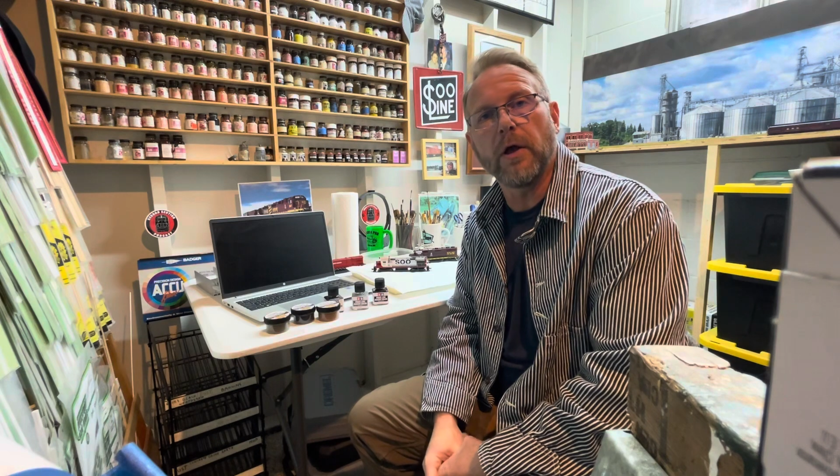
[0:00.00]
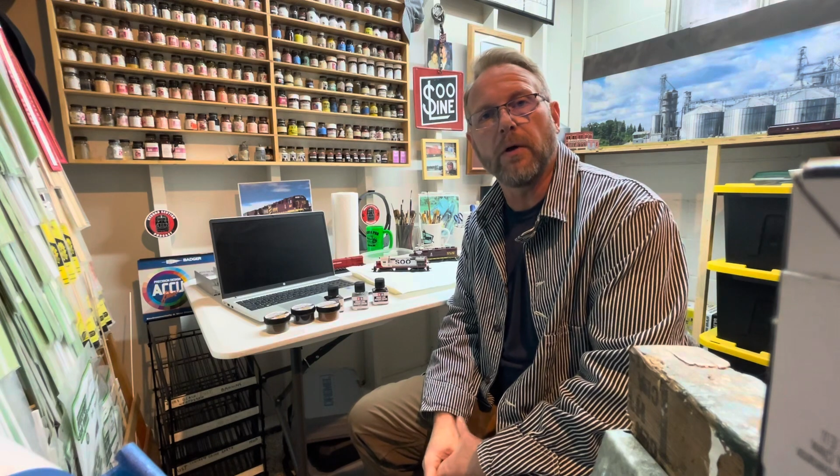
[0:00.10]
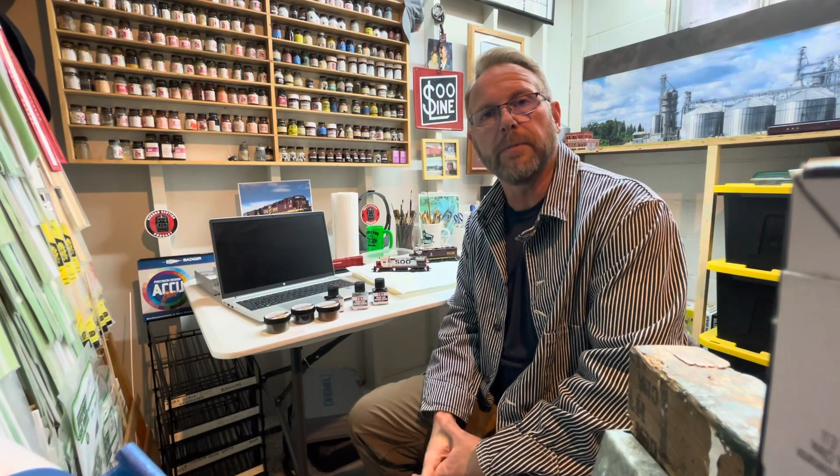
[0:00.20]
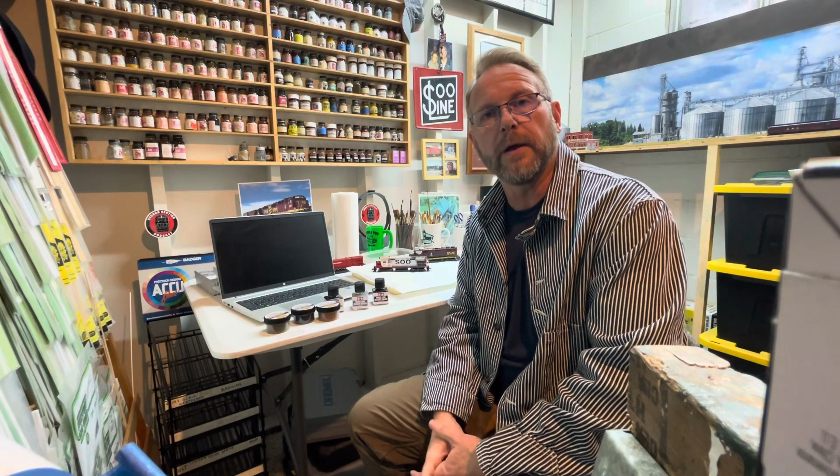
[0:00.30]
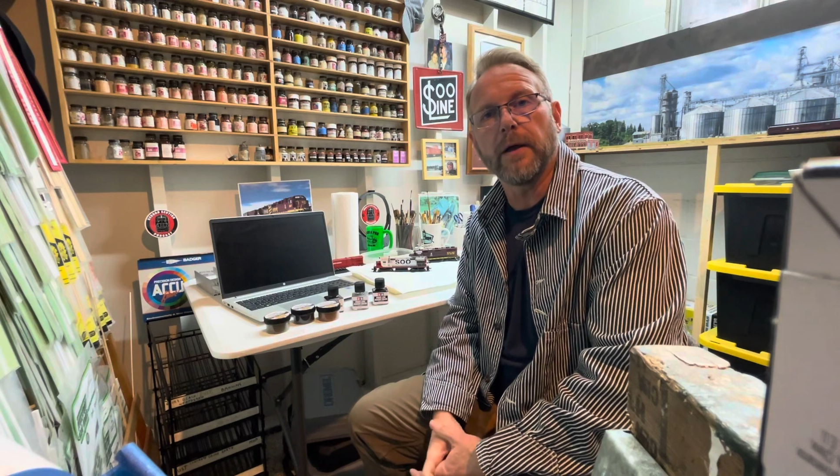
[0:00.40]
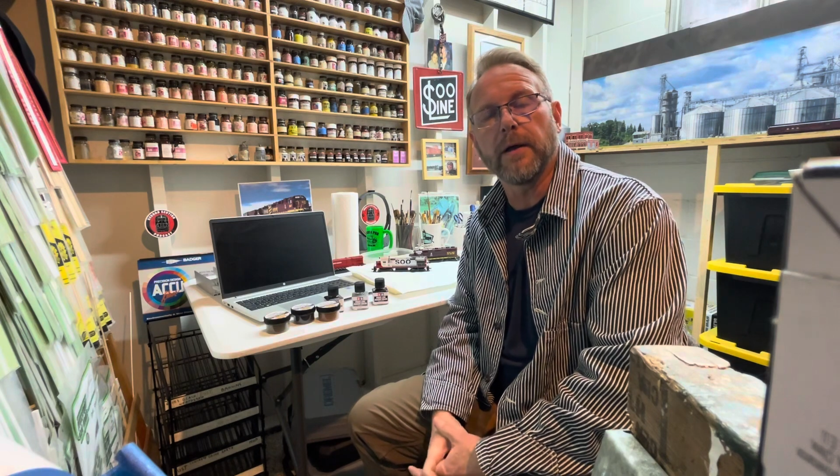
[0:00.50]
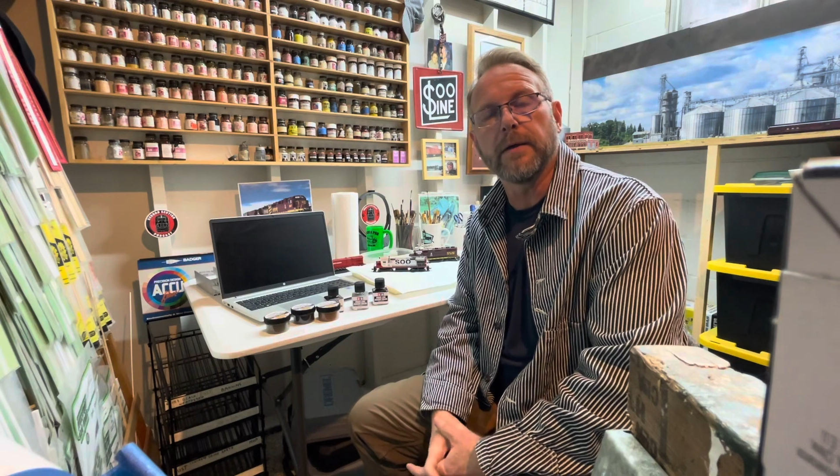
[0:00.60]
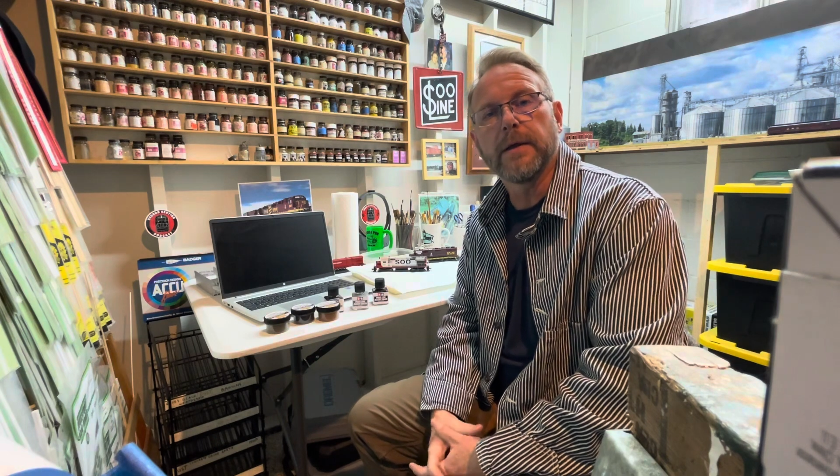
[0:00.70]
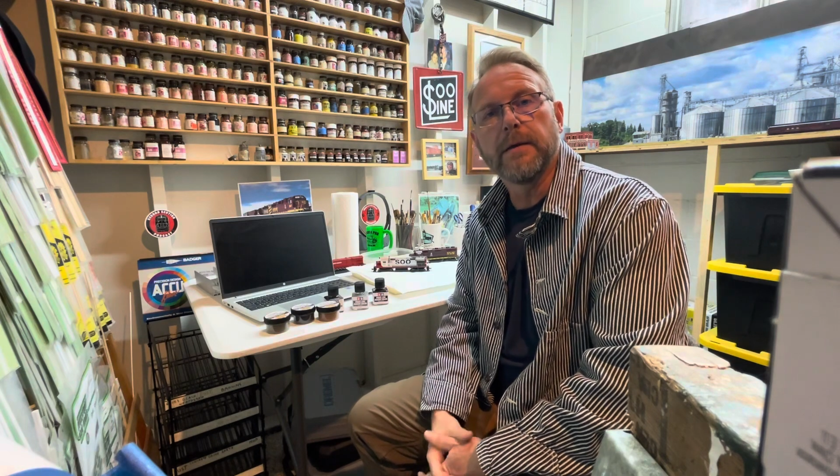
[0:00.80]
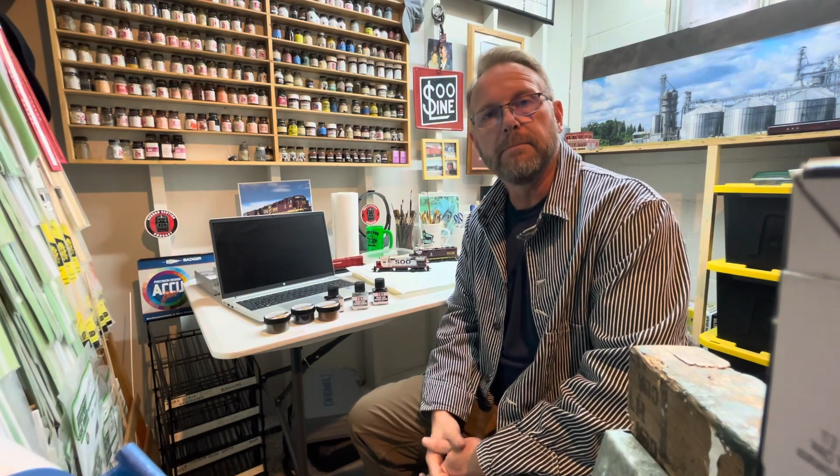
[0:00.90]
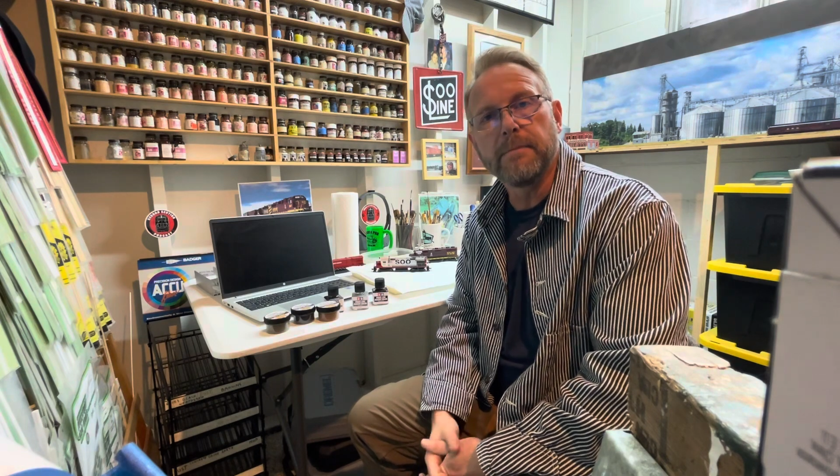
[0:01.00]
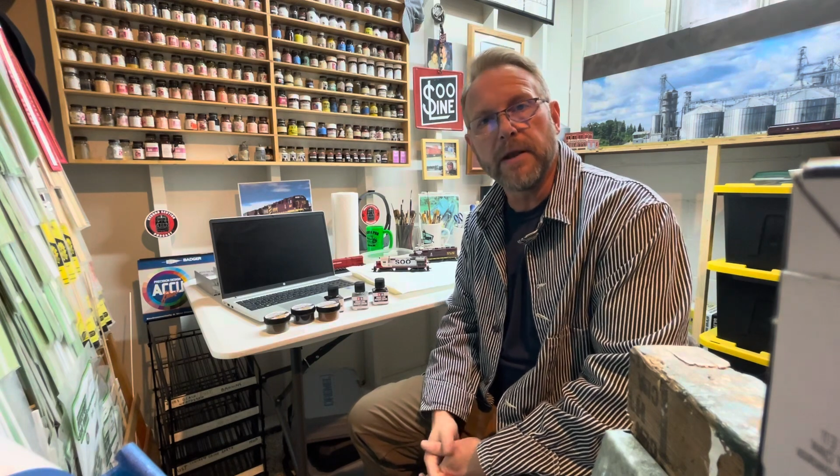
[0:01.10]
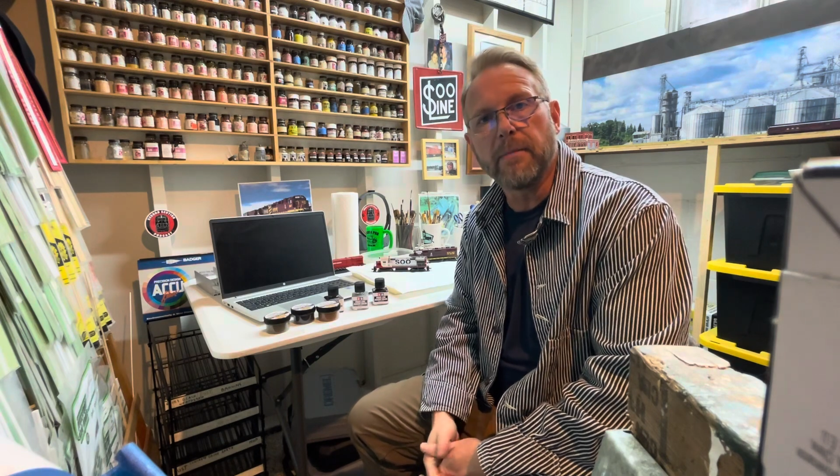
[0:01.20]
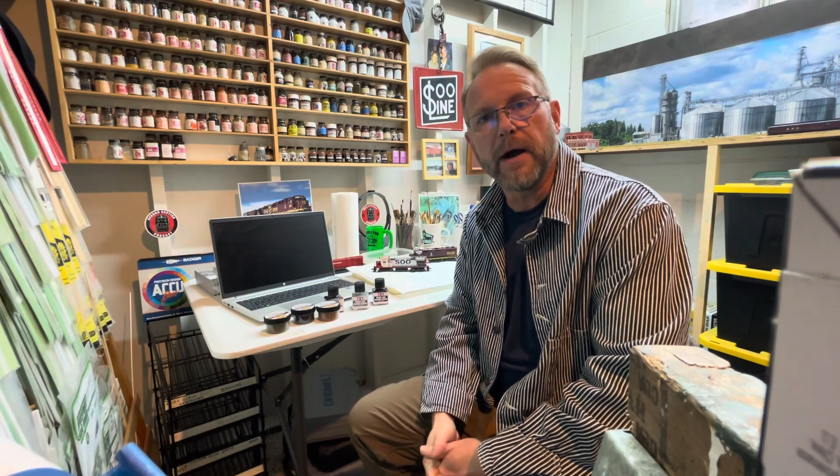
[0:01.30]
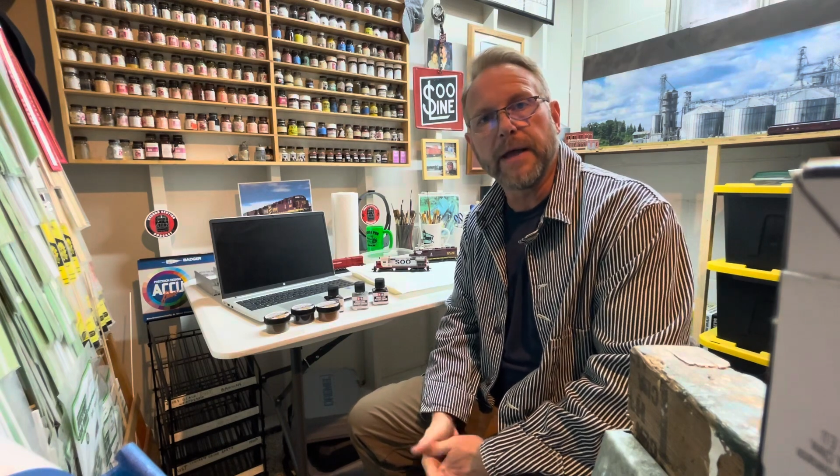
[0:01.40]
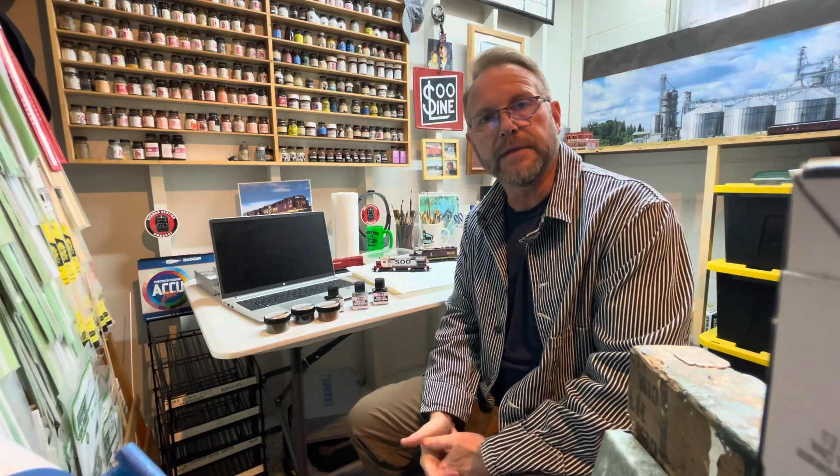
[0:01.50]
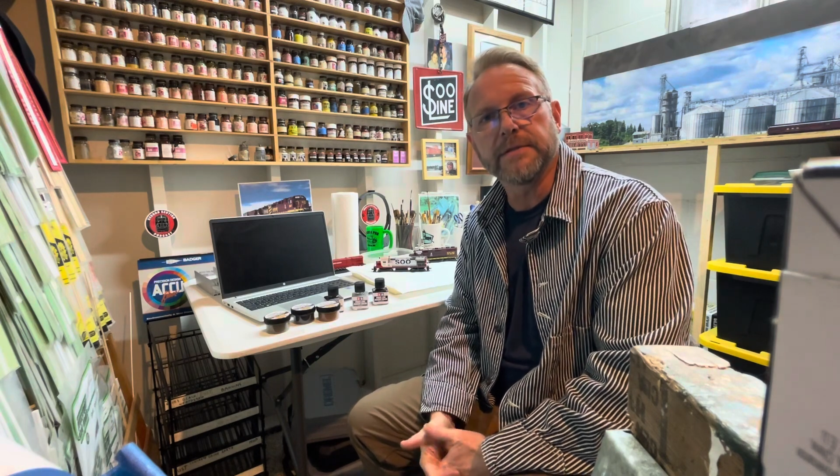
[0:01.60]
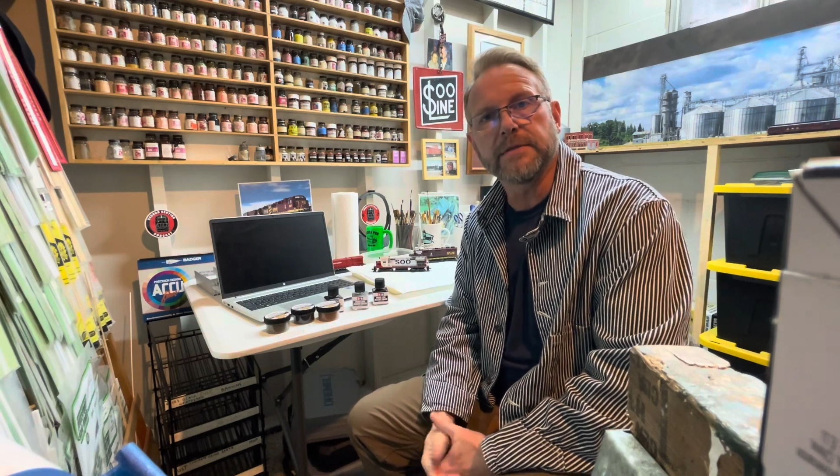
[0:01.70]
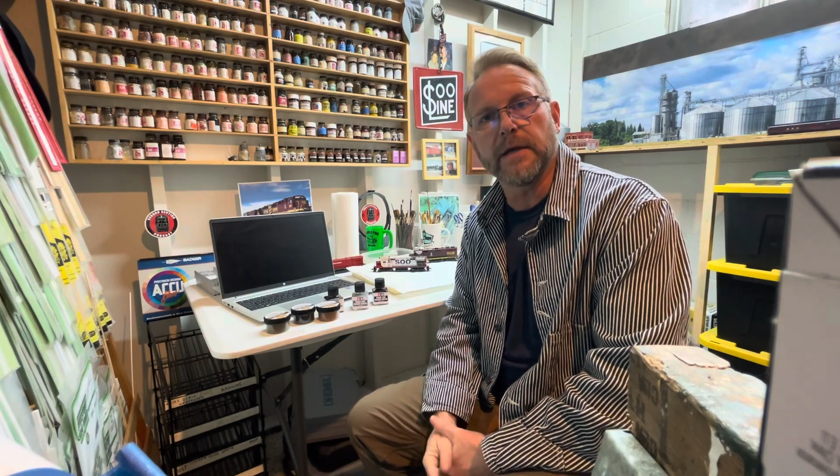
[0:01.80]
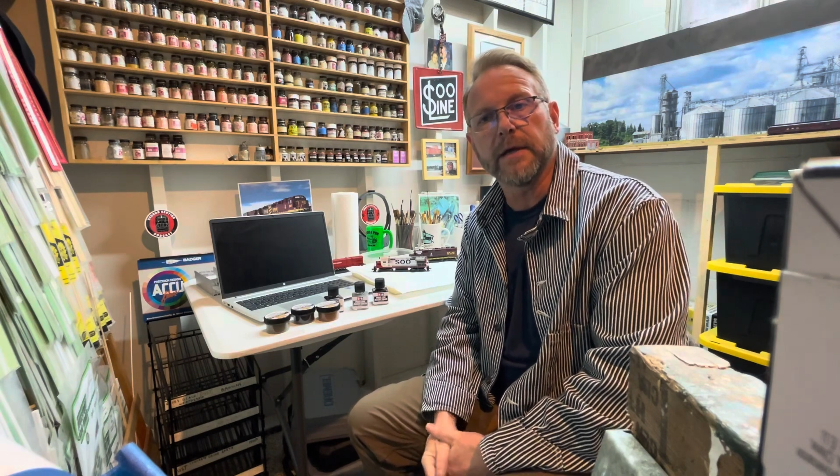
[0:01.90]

help minimize